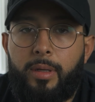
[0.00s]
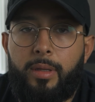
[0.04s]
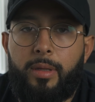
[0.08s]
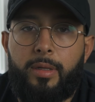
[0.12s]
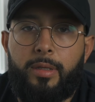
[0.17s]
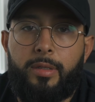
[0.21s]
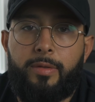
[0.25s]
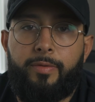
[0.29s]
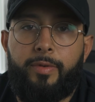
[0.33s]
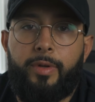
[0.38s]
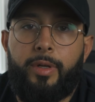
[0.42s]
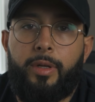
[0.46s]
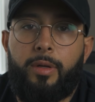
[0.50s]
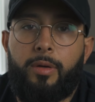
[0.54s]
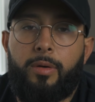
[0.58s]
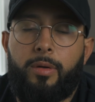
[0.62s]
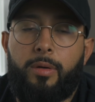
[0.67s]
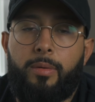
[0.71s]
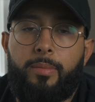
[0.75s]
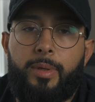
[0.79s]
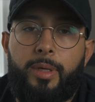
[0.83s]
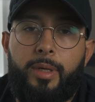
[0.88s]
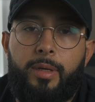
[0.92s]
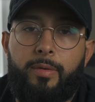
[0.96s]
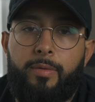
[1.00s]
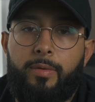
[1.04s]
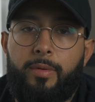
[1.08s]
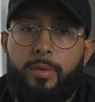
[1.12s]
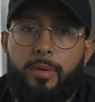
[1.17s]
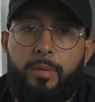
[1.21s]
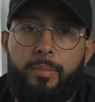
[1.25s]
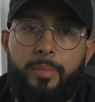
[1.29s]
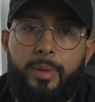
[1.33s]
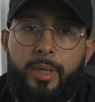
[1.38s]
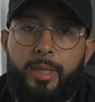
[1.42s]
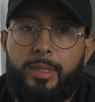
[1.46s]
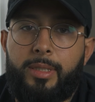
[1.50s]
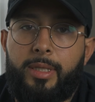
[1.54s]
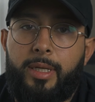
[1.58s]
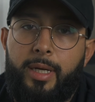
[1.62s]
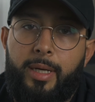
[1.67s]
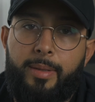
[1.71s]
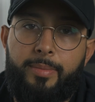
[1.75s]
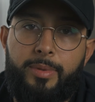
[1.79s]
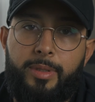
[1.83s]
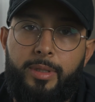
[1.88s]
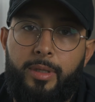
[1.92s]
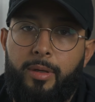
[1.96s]
in this video I'll be giving you the best
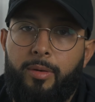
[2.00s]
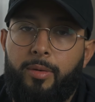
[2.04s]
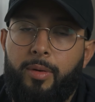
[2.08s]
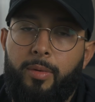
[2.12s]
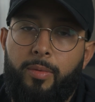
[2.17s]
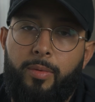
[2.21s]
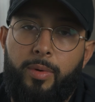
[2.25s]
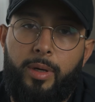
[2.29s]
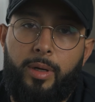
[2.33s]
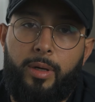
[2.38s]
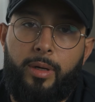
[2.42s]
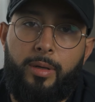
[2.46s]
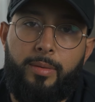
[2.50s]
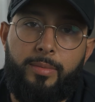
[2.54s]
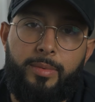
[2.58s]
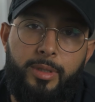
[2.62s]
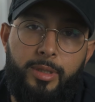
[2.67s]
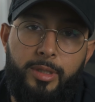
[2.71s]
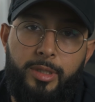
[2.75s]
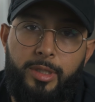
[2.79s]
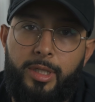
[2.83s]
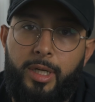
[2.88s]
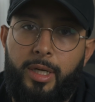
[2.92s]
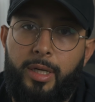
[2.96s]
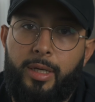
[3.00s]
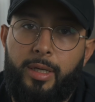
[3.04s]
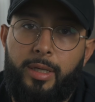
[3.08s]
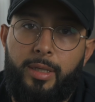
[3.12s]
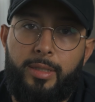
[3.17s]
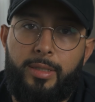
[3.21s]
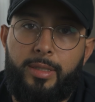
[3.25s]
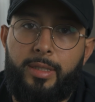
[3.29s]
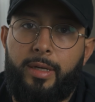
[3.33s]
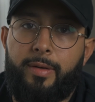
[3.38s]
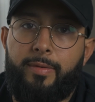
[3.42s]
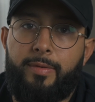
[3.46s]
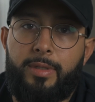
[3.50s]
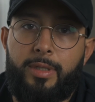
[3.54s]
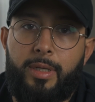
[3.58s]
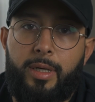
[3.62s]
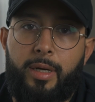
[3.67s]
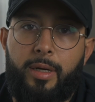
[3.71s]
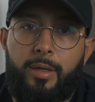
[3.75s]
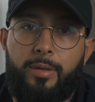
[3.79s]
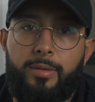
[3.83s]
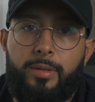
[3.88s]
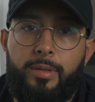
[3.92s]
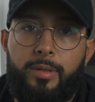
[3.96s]
kept secret when it comes to checking and savings
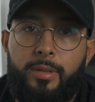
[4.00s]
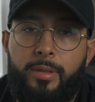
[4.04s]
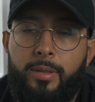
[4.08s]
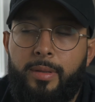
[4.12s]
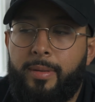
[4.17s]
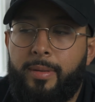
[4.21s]
accounts.